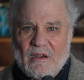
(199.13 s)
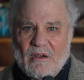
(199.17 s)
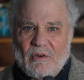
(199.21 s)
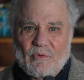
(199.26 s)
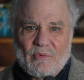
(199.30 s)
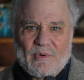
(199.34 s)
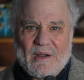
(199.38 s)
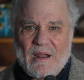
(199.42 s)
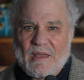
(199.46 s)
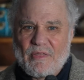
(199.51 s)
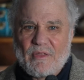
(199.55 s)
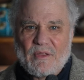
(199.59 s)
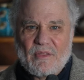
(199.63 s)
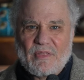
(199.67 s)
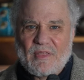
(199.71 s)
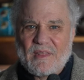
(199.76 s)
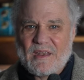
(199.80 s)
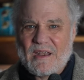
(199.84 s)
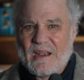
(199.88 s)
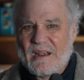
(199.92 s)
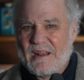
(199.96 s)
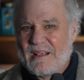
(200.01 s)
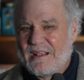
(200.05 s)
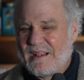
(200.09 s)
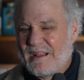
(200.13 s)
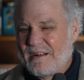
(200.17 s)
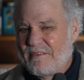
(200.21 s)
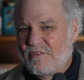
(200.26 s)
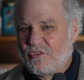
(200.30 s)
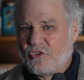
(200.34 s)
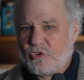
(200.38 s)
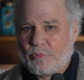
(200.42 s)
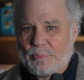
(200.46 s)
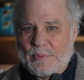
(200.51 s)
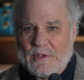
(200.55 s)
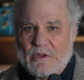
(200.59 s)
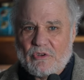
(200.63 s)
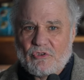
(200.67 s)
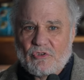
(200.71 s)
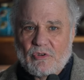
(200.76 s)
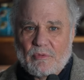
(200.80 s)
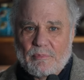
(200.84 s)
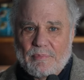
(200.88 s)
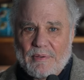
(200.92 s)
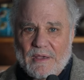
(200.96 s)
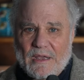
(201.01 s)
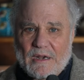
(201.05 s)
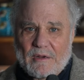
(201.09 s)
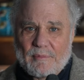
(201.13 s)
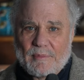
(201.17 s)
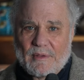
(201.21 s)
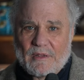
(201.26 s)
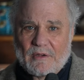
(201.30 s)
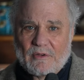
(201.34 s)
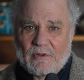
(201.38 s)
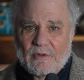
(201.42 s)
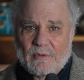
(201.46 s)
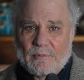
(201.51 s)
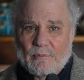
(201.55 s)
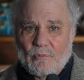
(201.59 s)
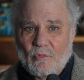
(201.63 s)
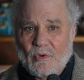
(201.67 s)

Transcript: rather than any kind of speech impediment.